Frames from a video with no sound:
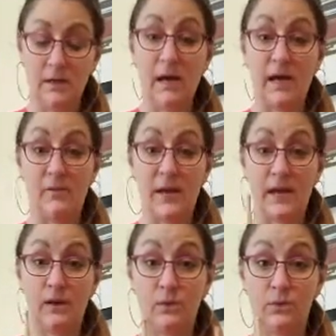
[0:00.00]
have
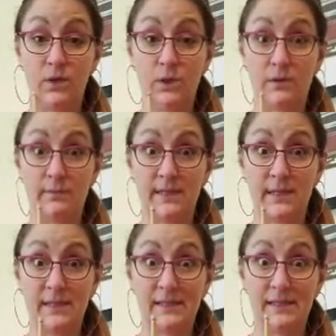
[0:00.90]
my wooden
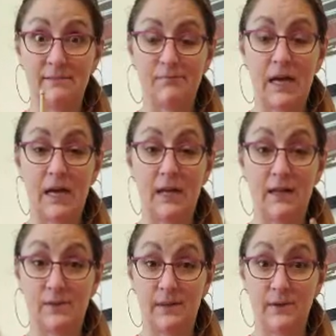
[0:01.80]
drumsticks.
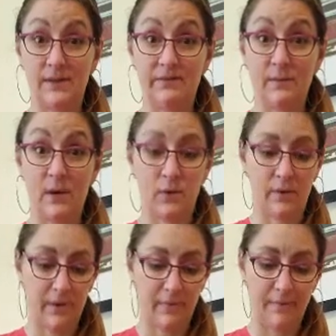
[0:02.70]
That's what I'm using for my
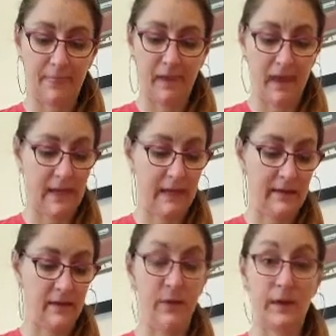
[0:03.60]
warm-up.
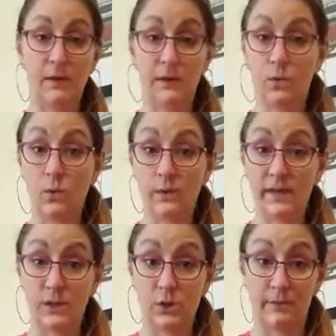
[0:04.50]
And the way I'm going to hold
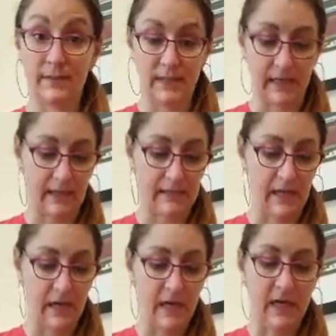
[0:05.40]
these drumsticks,
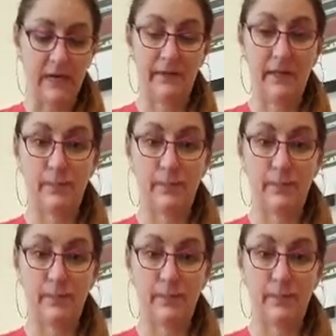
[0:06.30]
on these